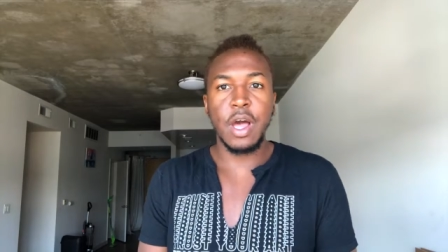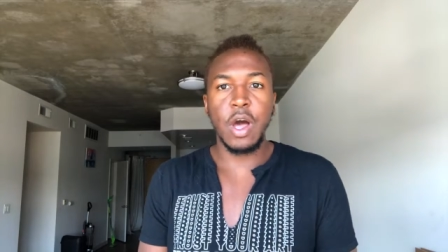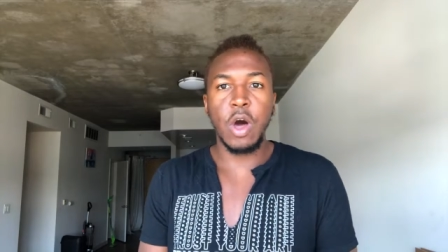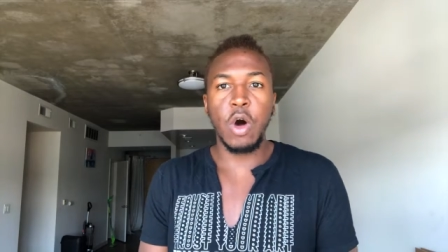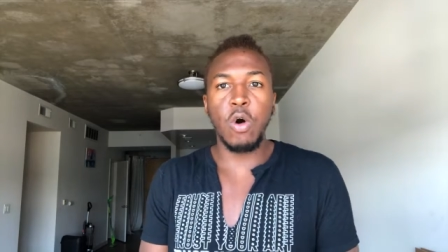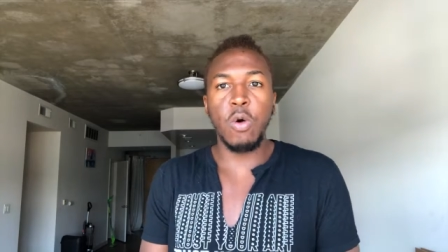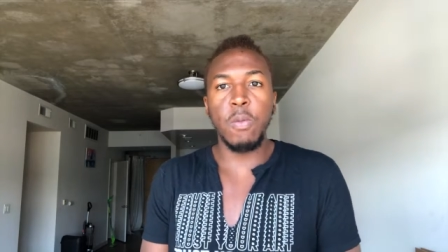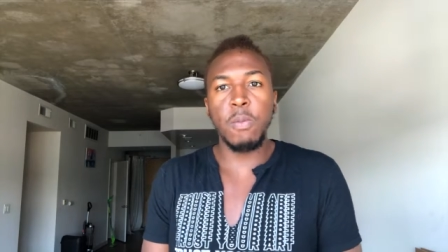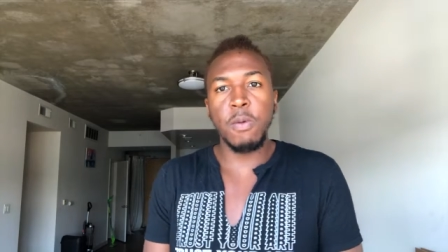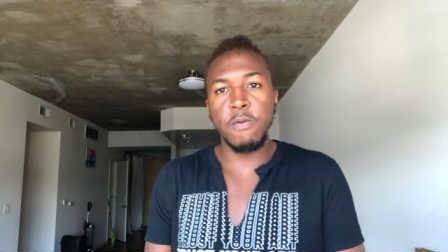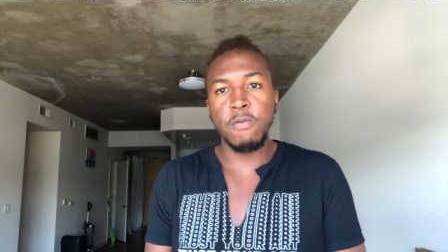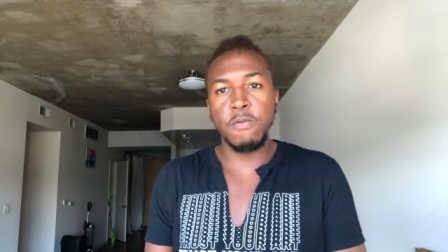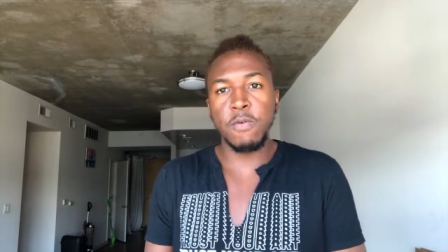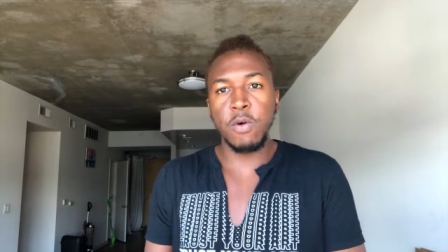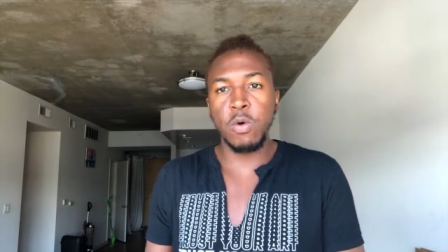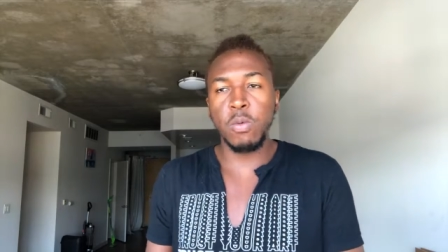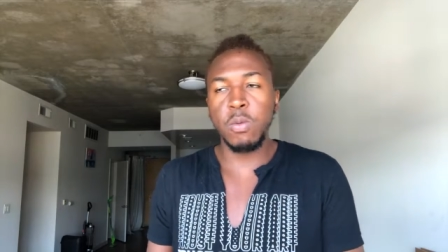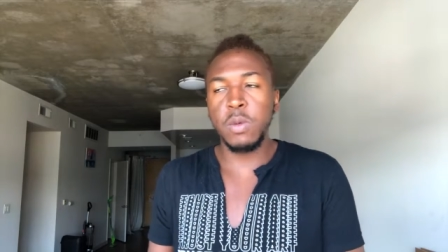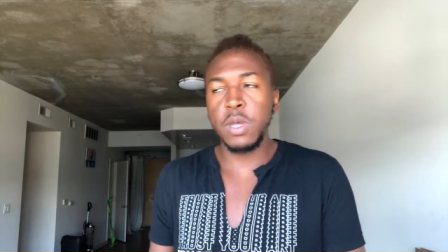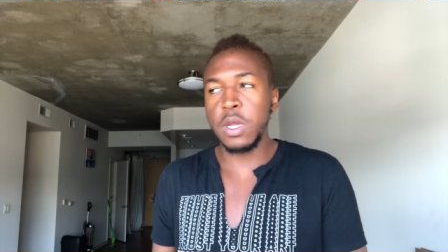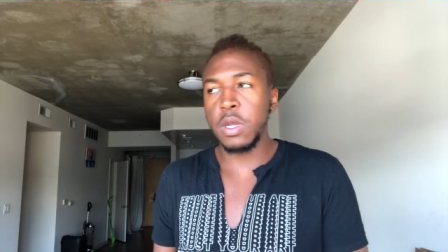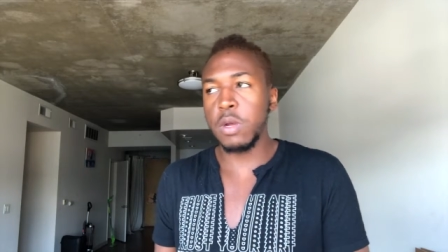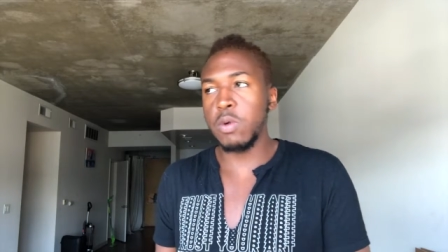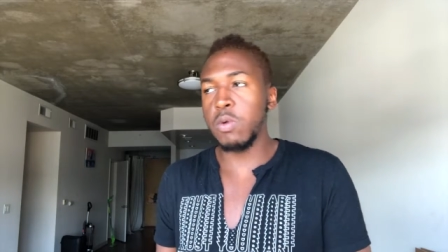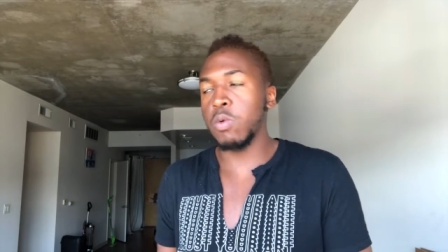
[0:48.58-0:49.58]

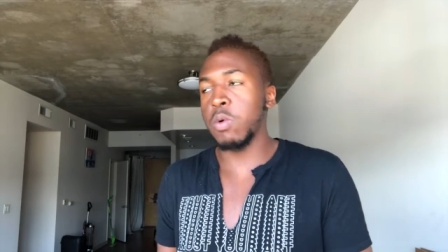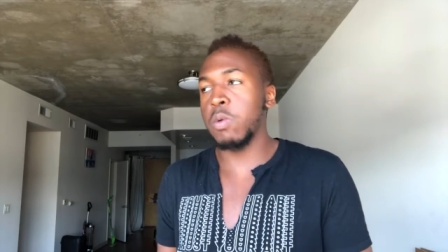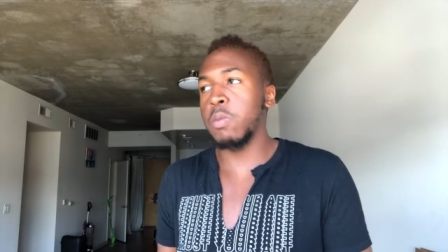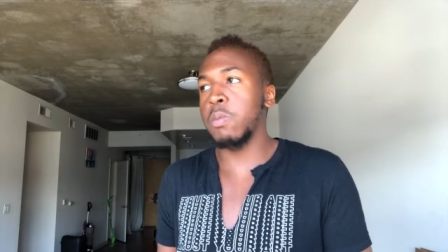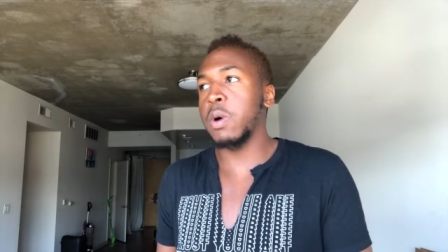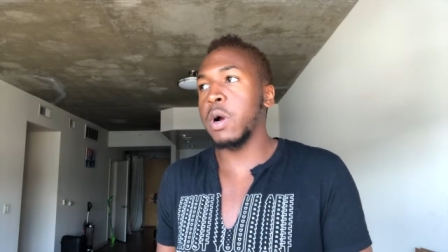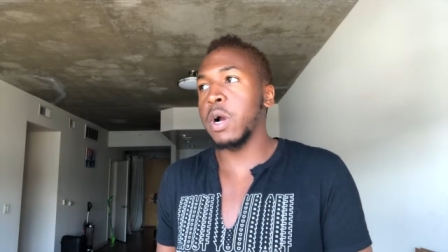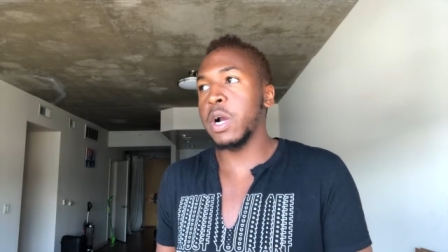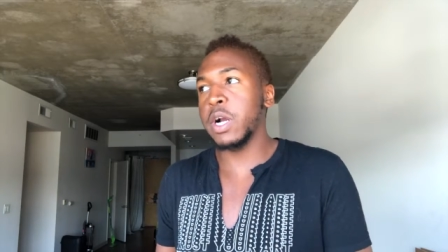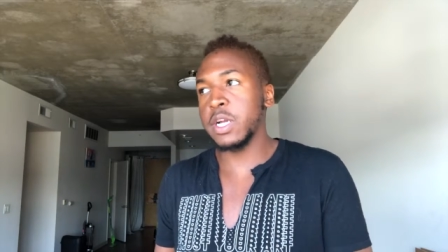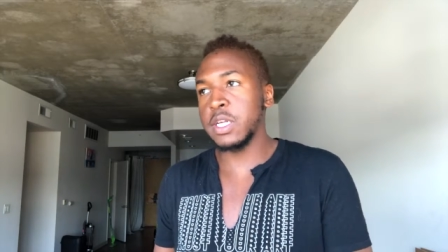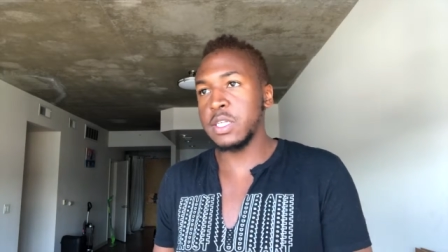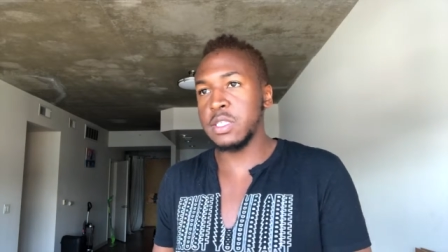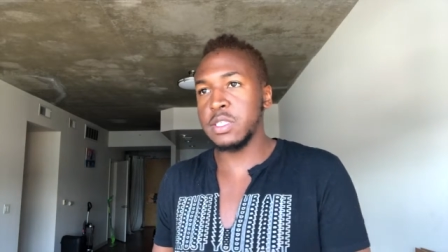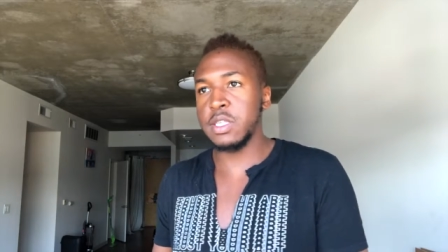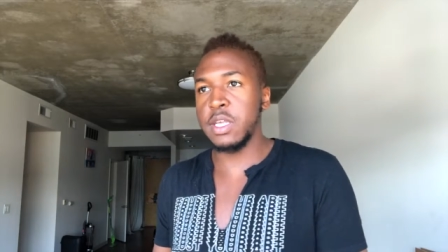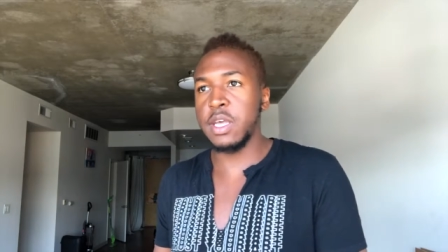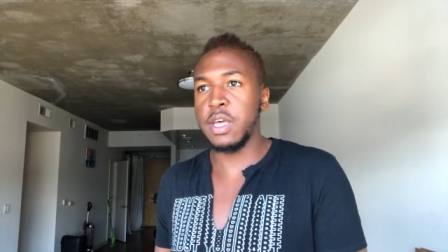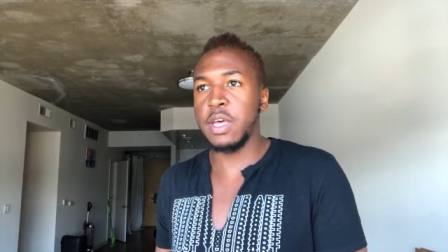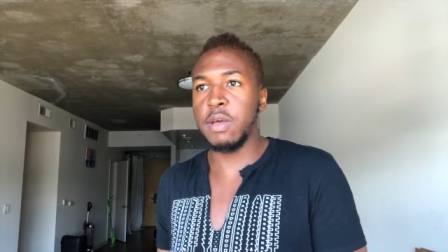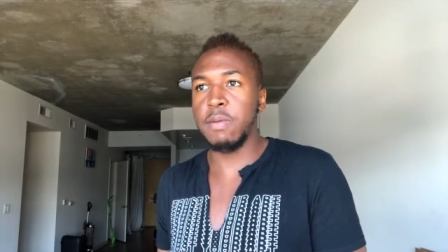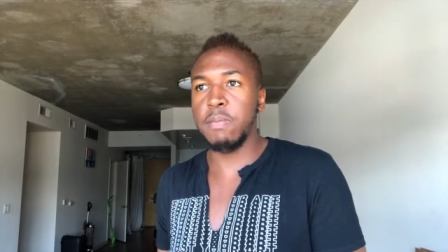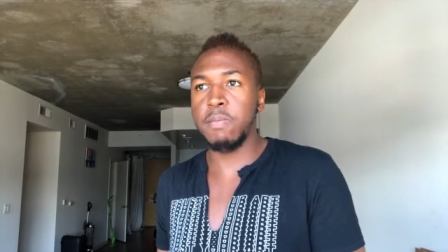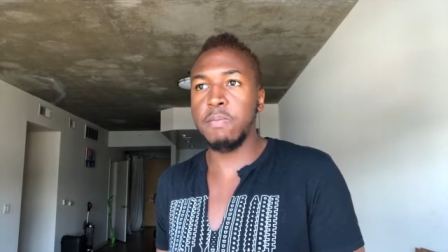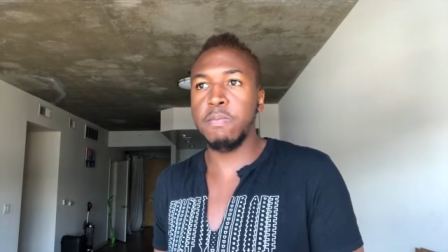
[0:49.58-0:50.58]
homophobic remarks
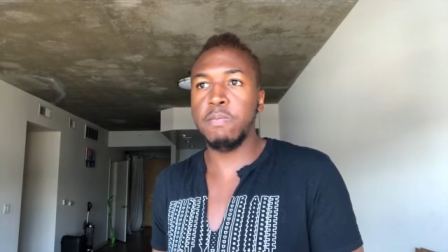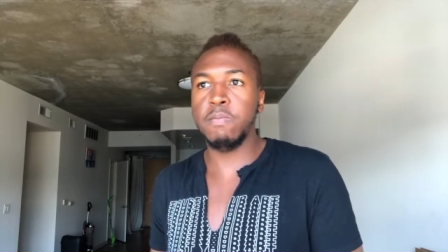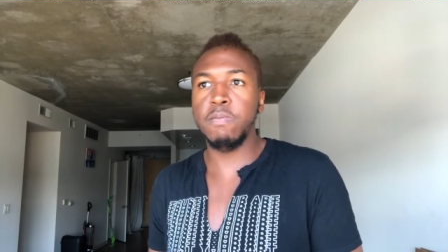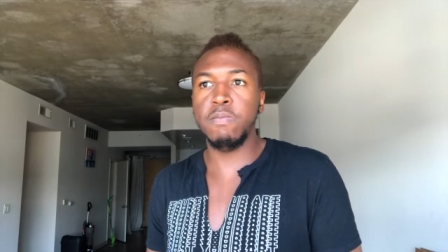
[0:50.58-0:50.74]
that